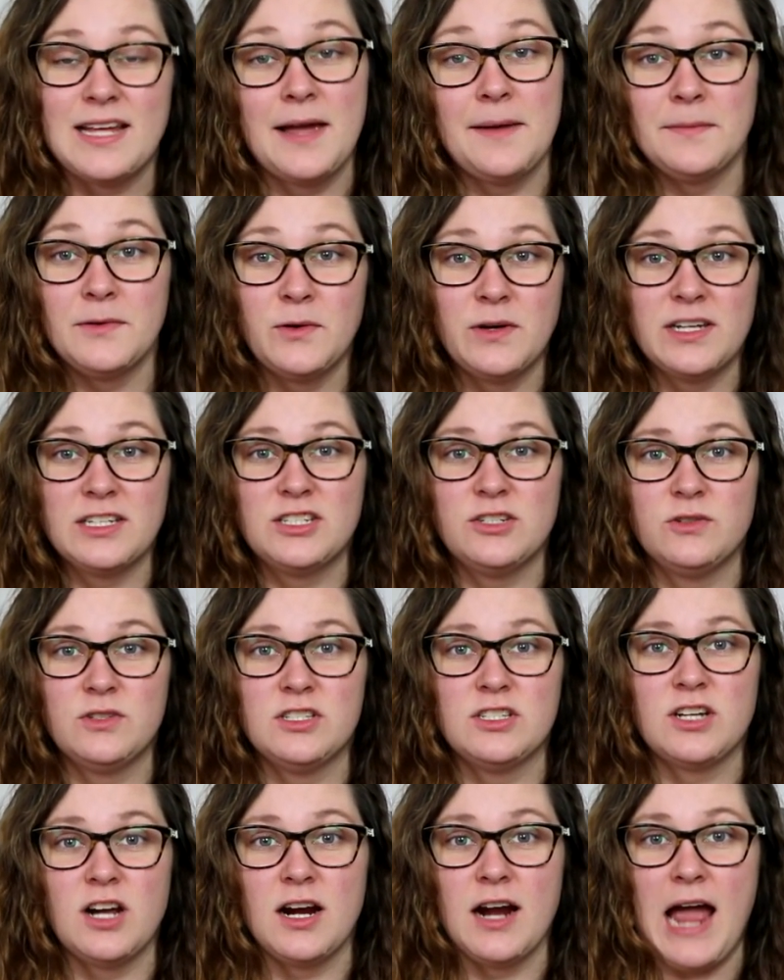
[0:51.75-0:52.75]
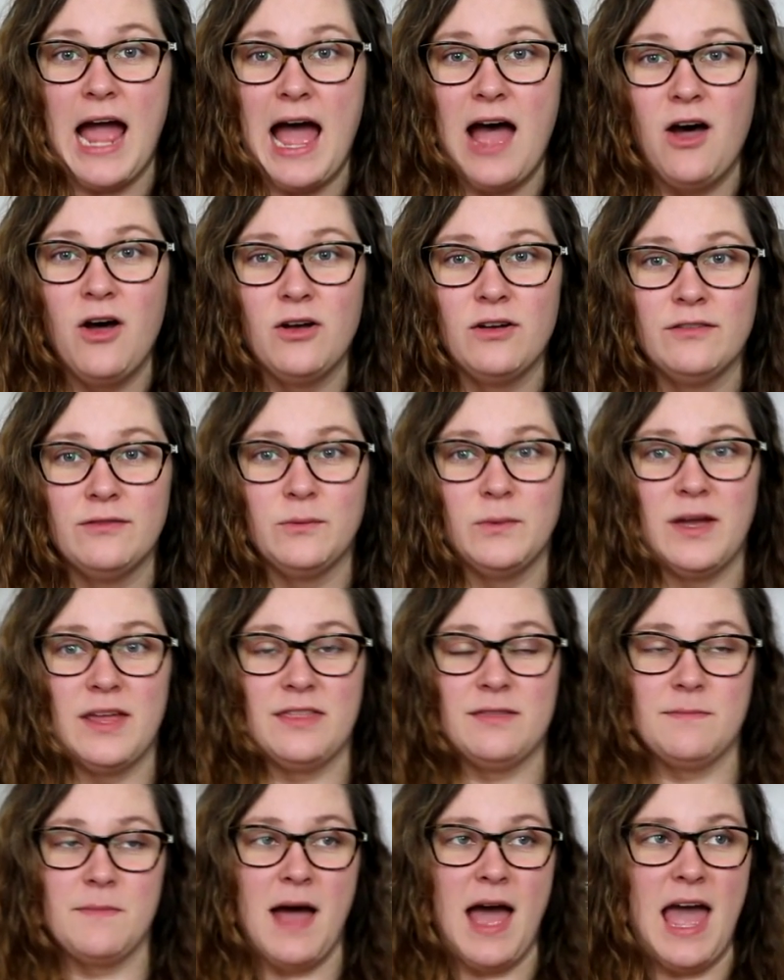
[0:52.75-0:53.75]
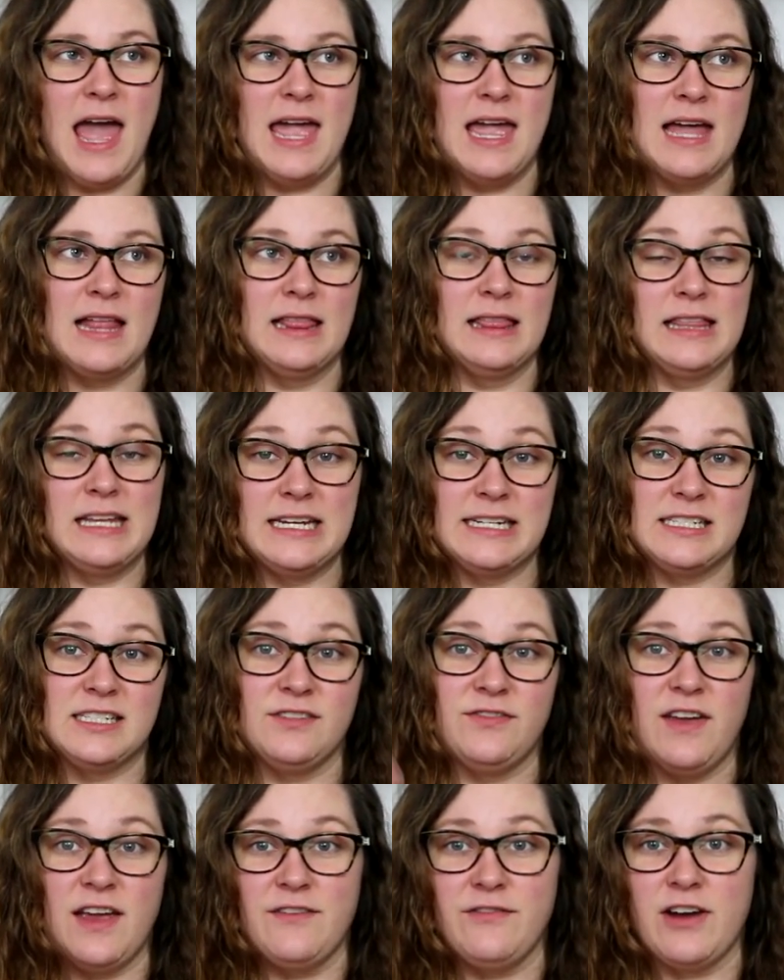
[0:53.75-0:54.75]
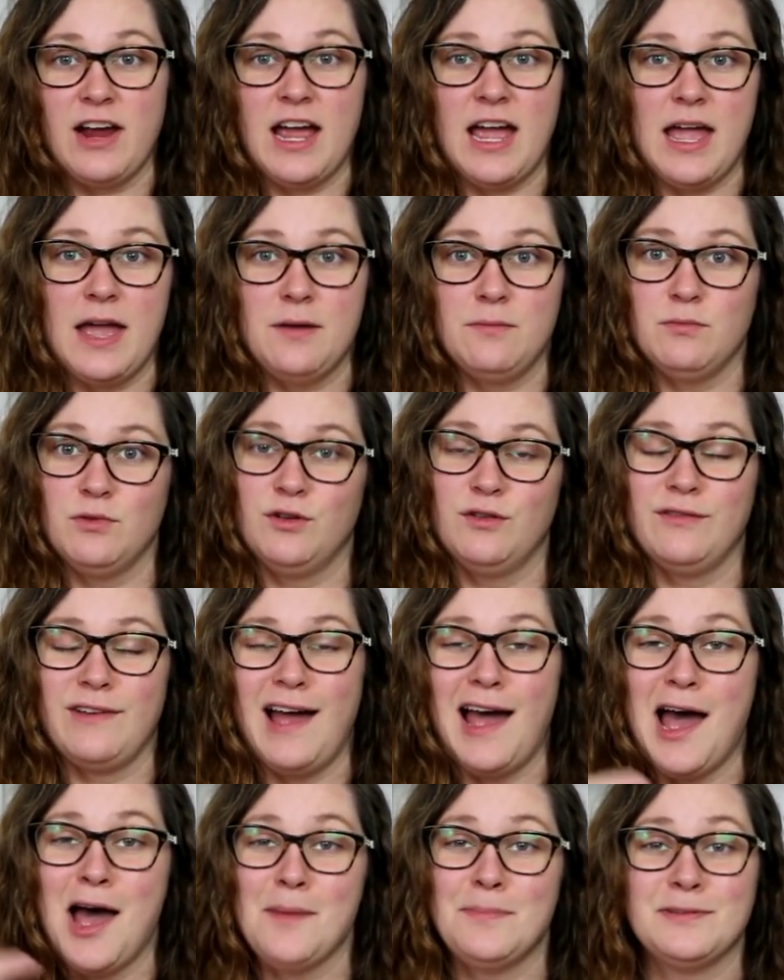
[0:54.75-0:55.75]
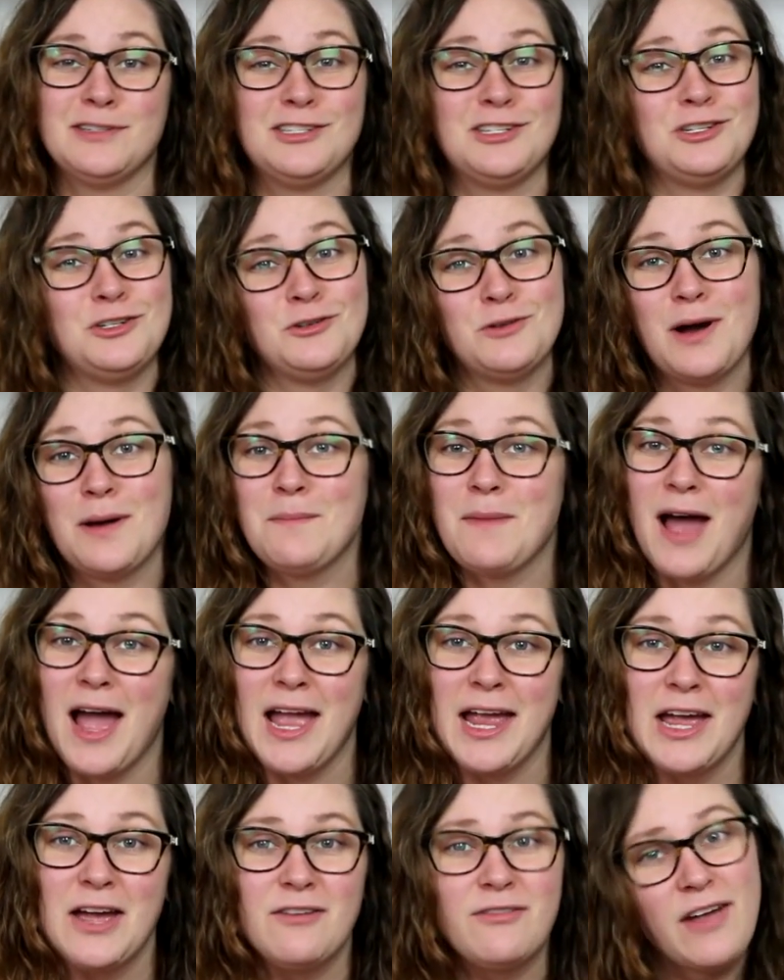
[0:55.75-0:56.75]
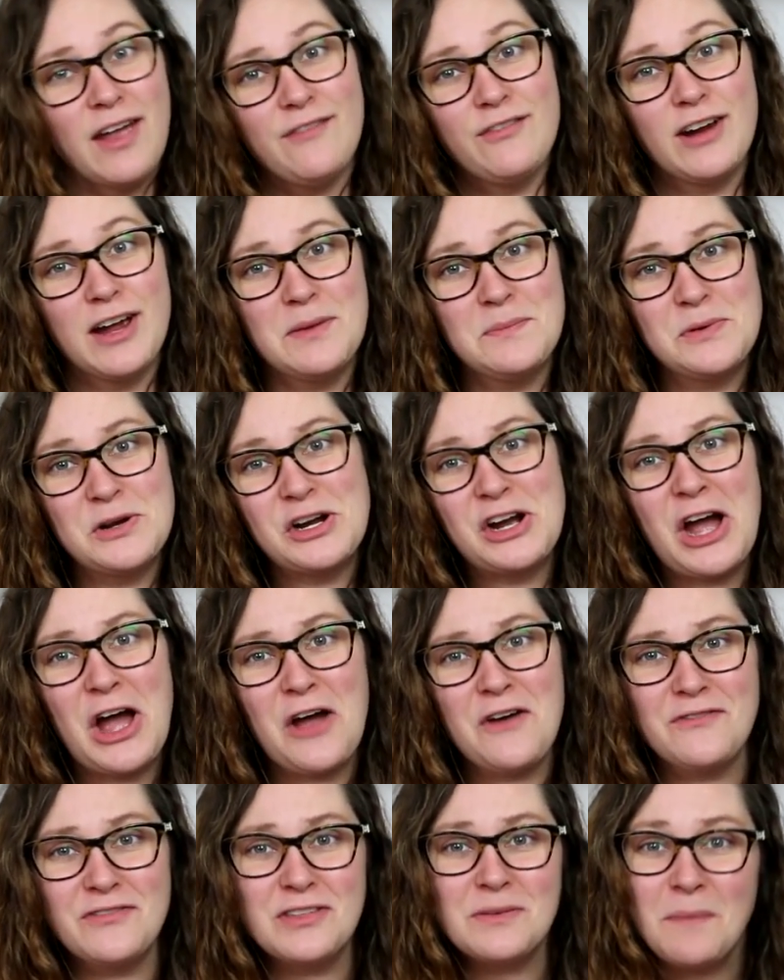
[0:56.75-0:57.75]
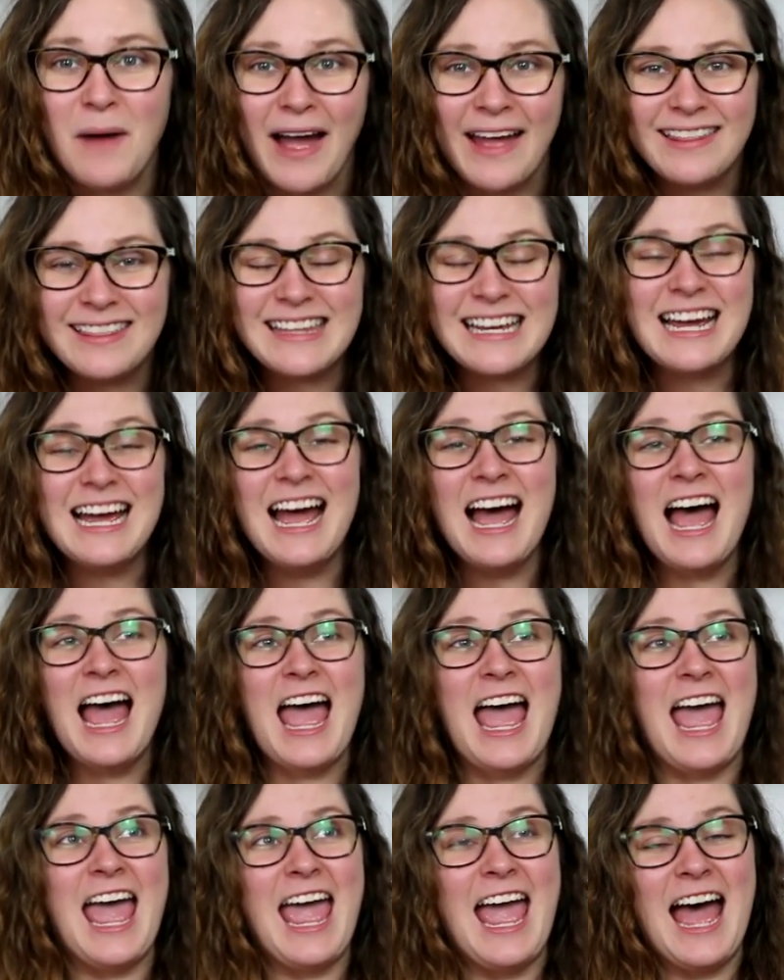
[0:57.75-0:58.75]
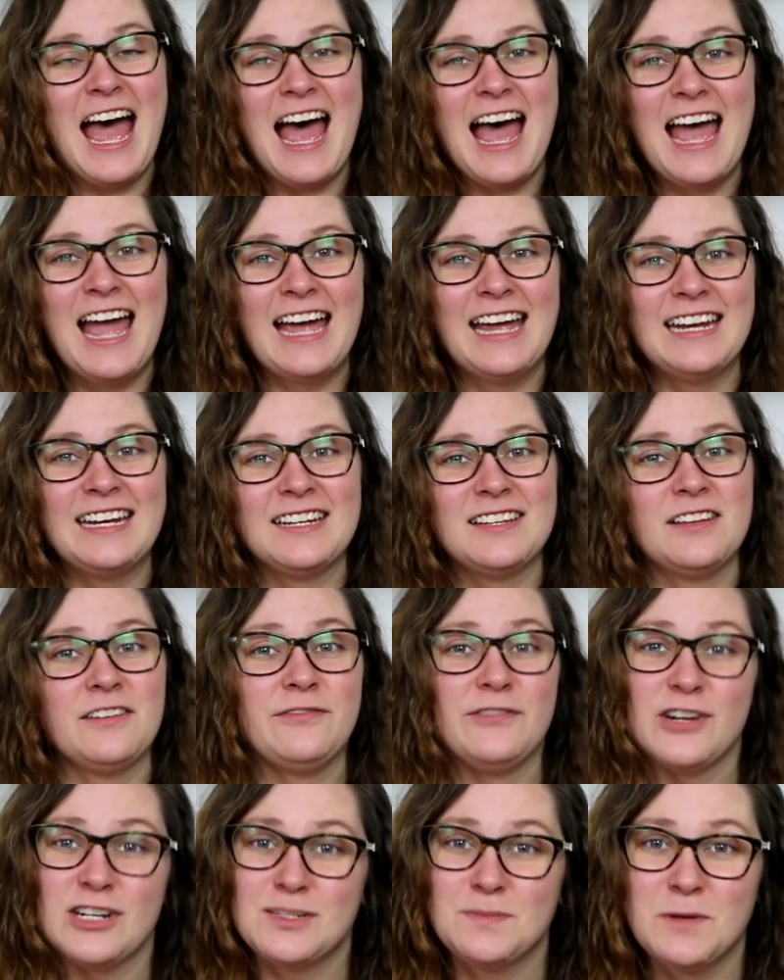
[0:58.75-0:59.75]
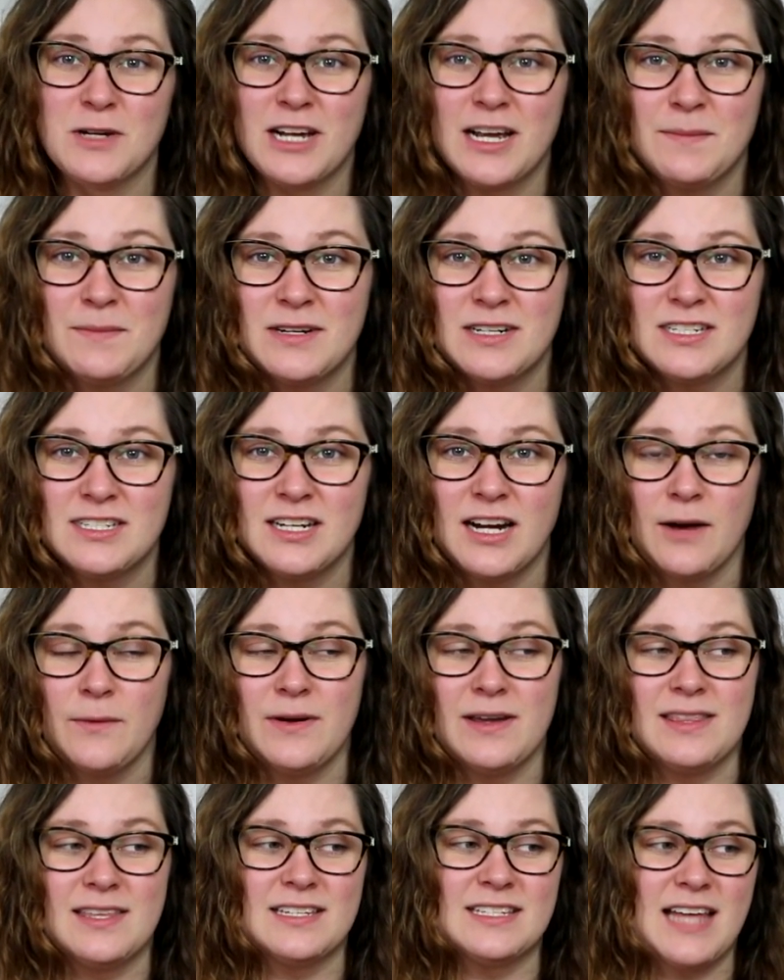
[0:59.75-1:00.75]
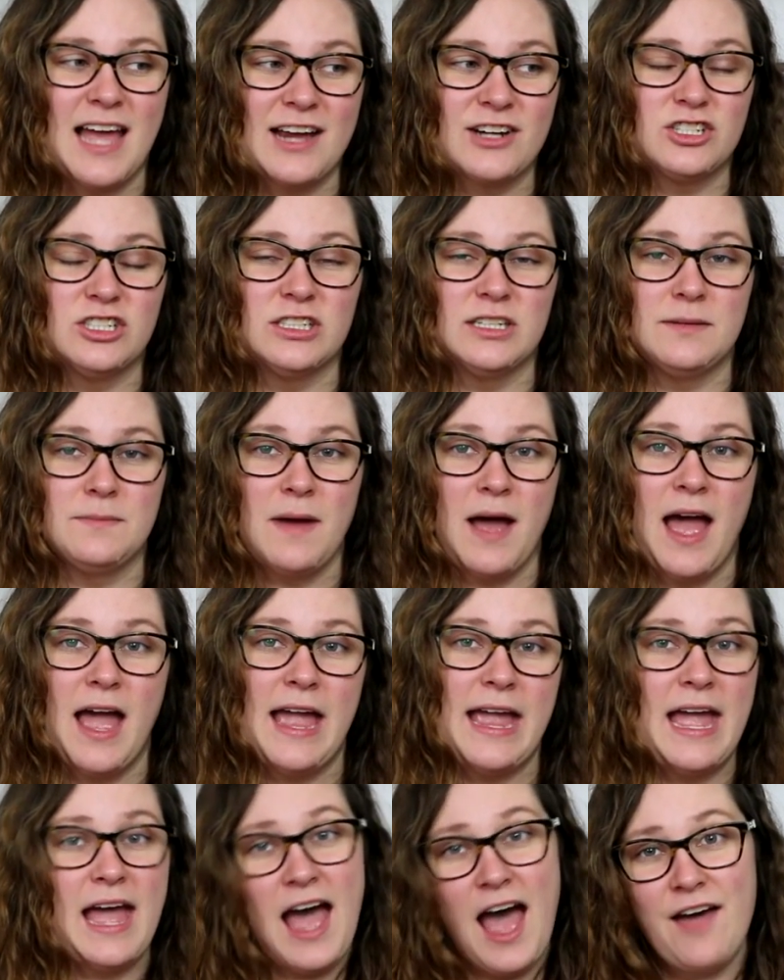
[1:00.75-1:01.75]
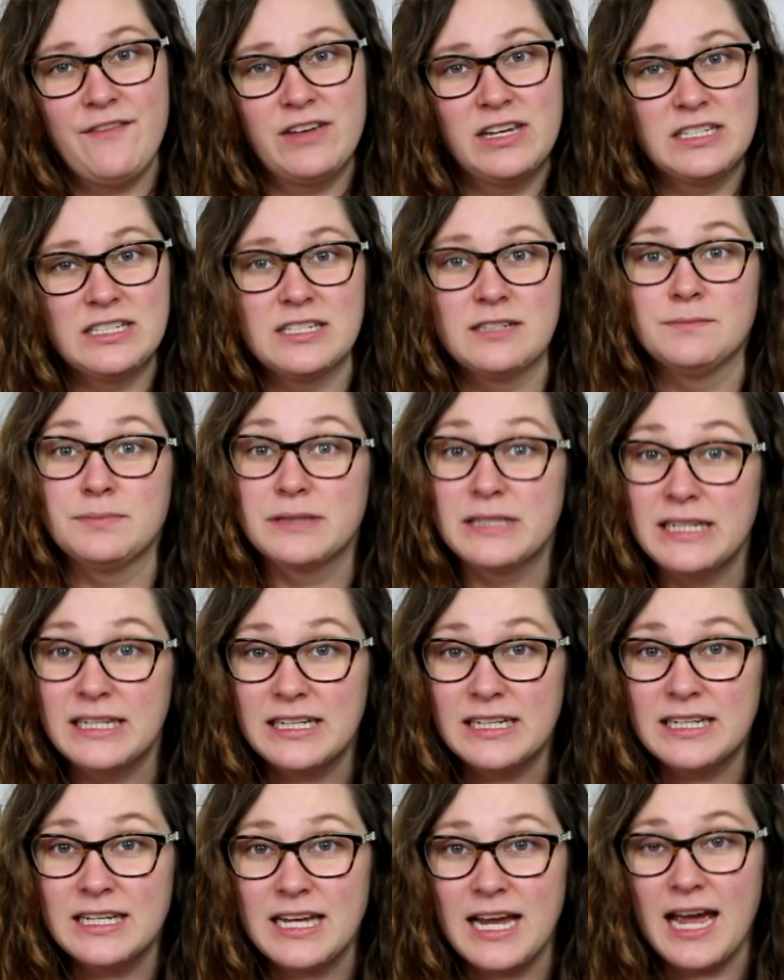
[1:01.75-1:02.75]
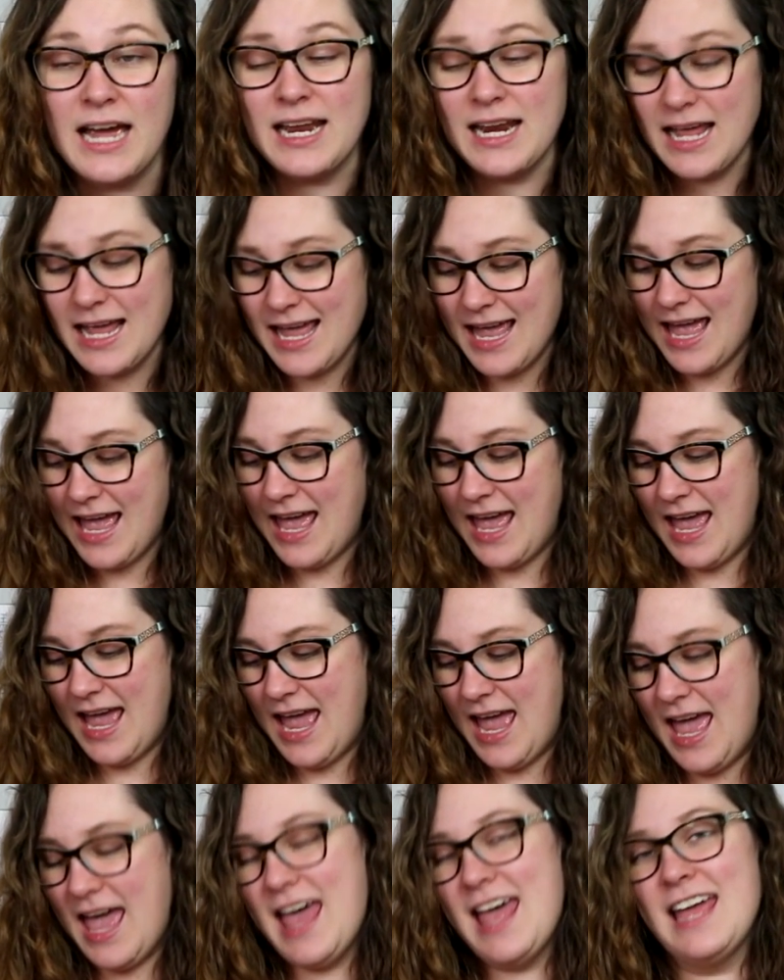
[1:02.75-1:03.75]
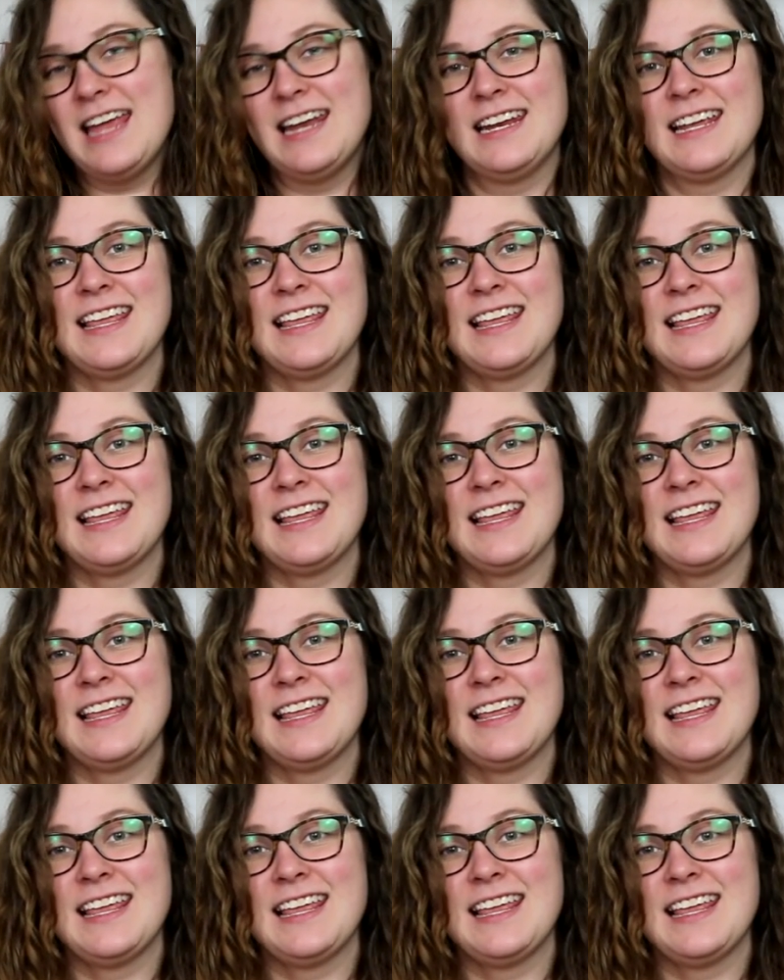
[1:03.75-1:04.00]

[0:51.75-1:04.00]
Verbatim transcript: I'm going to start out with my least favorite and move up to my favorite book of the month. And the first book I'm going to start with is actually my haven't completed yet, and